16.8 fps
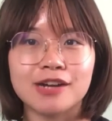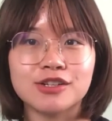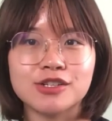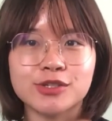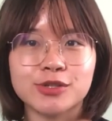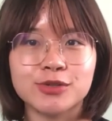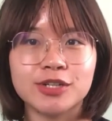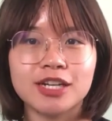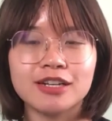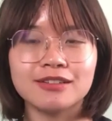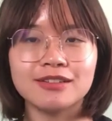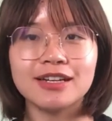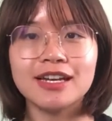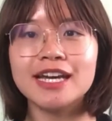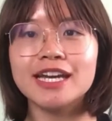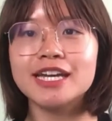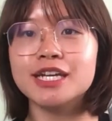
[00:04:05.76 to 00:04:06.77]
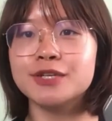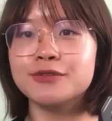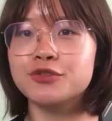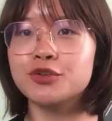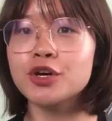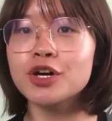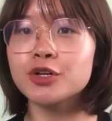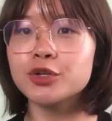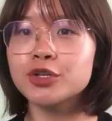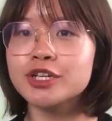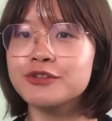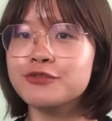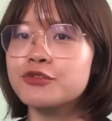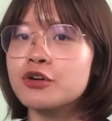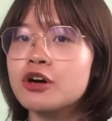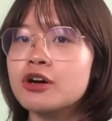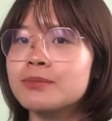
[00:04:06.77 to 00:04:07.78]
Barraskewda. If you're
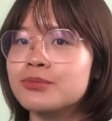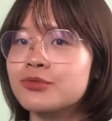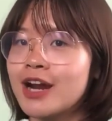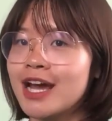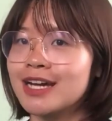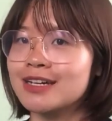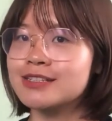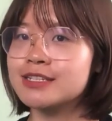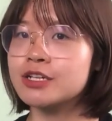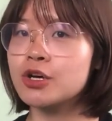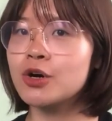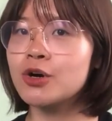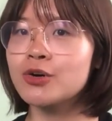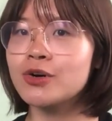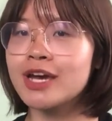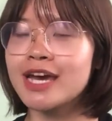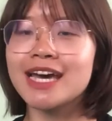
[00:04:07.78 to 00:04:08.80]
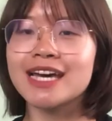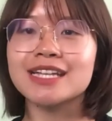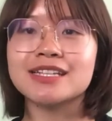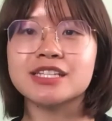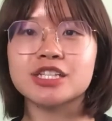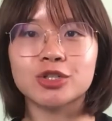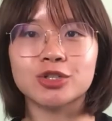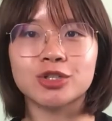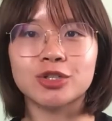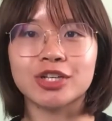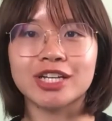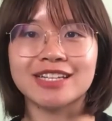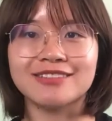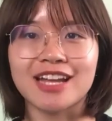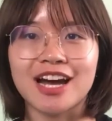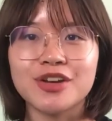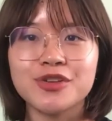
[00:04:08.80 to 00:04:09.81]
looking for a practical and
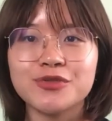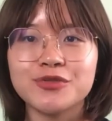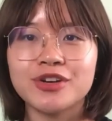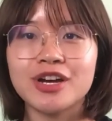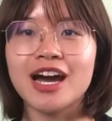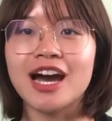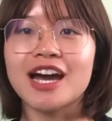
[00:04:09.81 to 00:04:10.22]
good-looking knife,